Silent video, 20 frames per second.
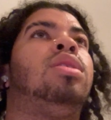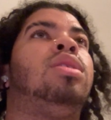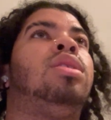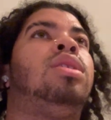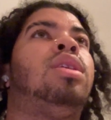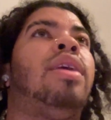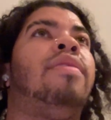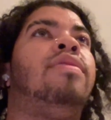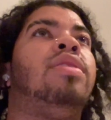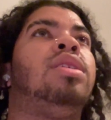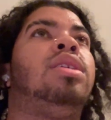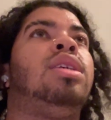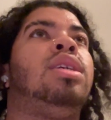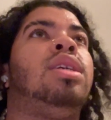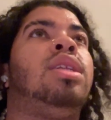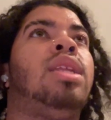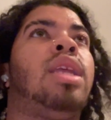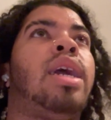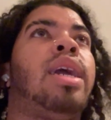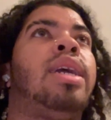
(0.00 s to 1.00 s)

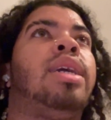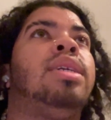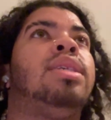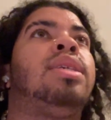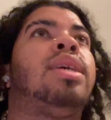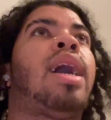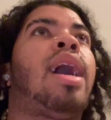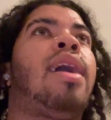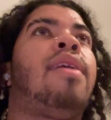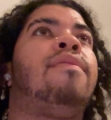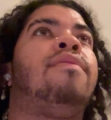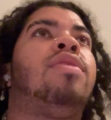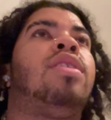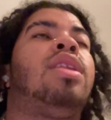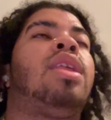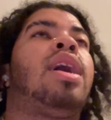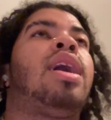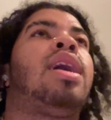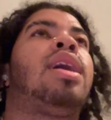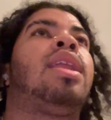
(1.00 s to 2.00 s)
17 days after
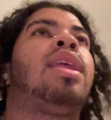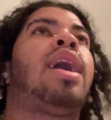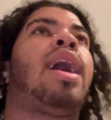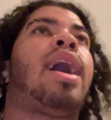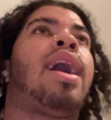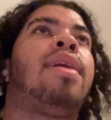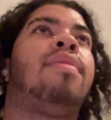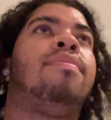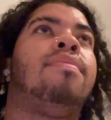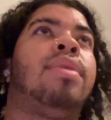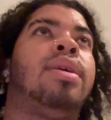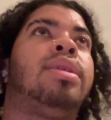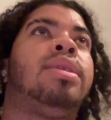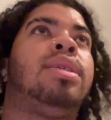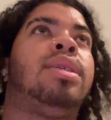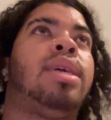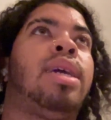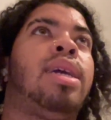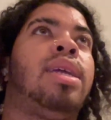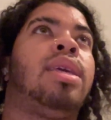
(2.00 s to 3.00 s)
that at Mets
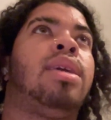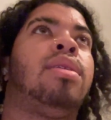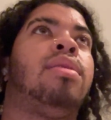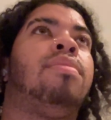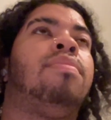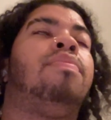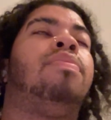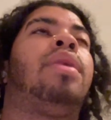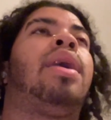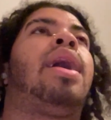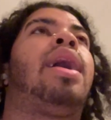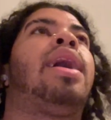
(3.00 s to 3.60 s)
Stadium,